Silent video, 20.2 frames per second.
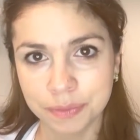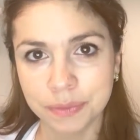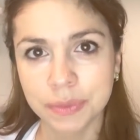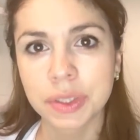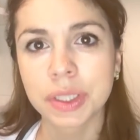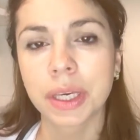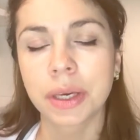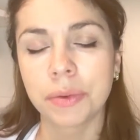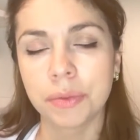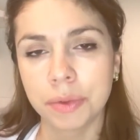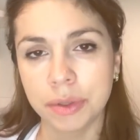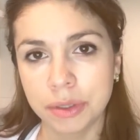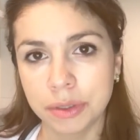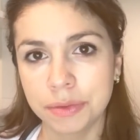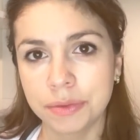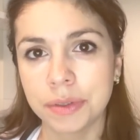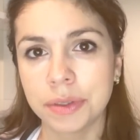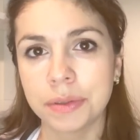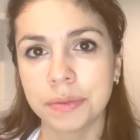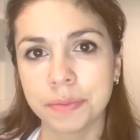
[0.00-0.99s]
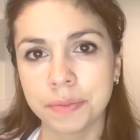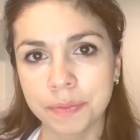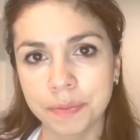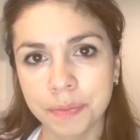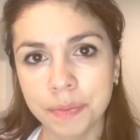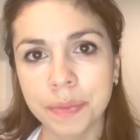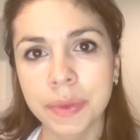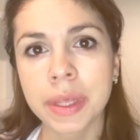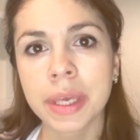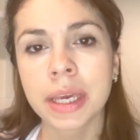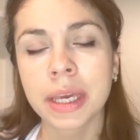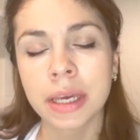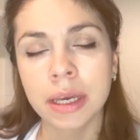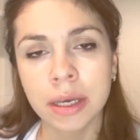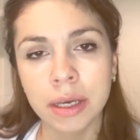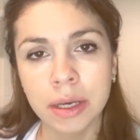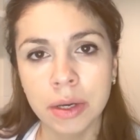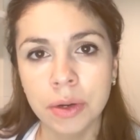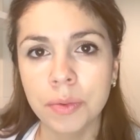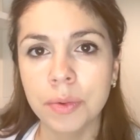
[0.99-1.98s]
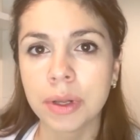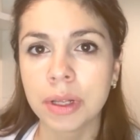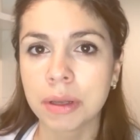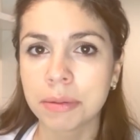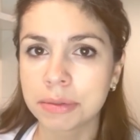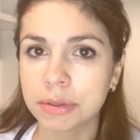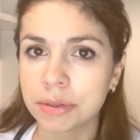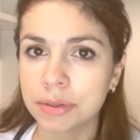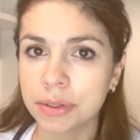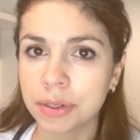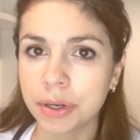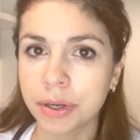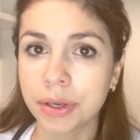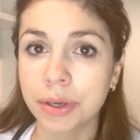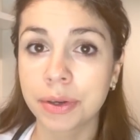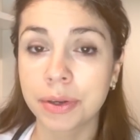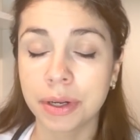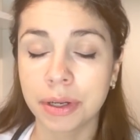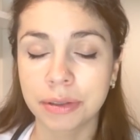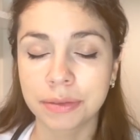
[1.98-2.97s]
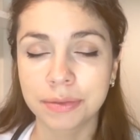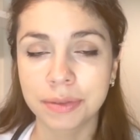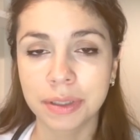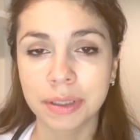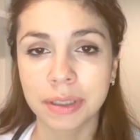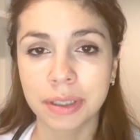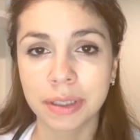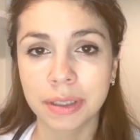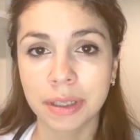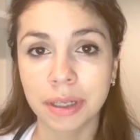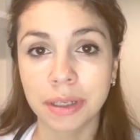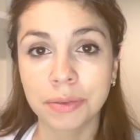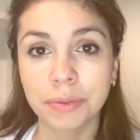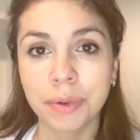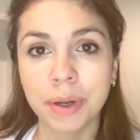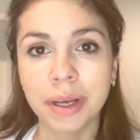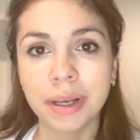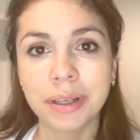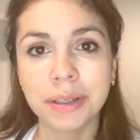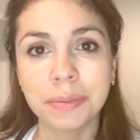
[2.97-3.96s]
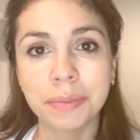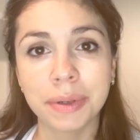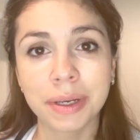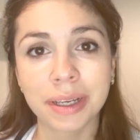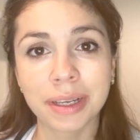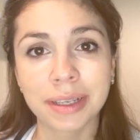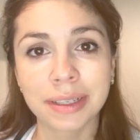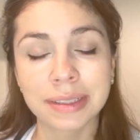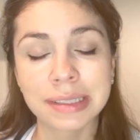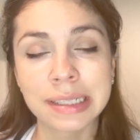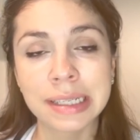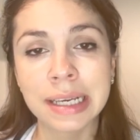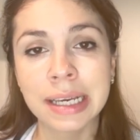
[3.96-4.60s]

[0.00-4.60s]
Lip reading: Okay, wonderful. Well, I'm so sorry you're not feeling that well, but